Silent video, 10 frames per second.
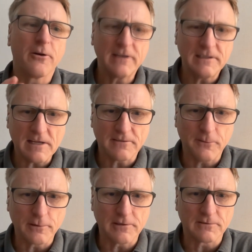already does
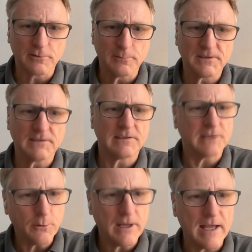focus groups and
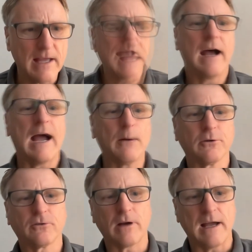says, okay, I
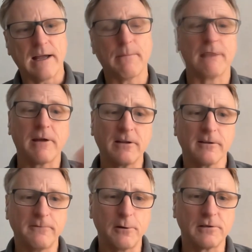will try my
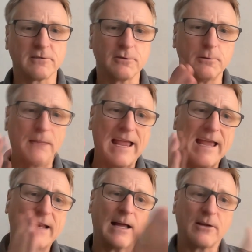regular focus group
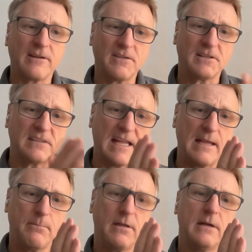and I'll give the
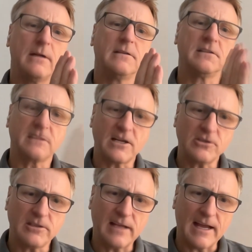same
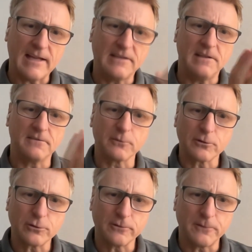discussion guide to these
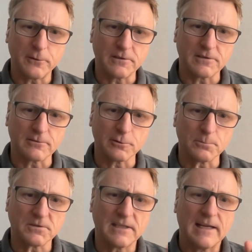virtual focus
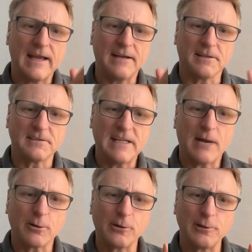groups and I'll see
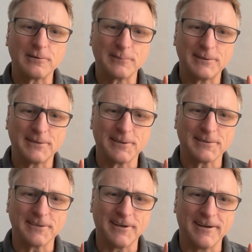how close the
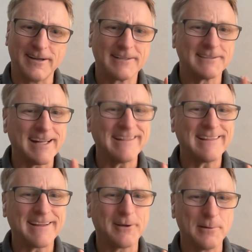results are because I think
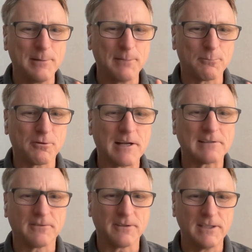they're going to be
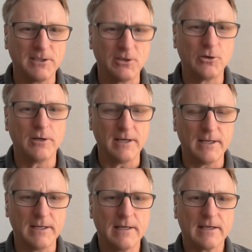impressively
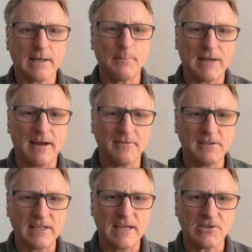good coming out of
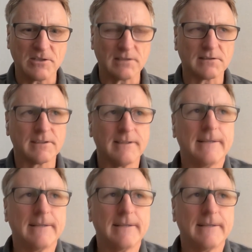these agents.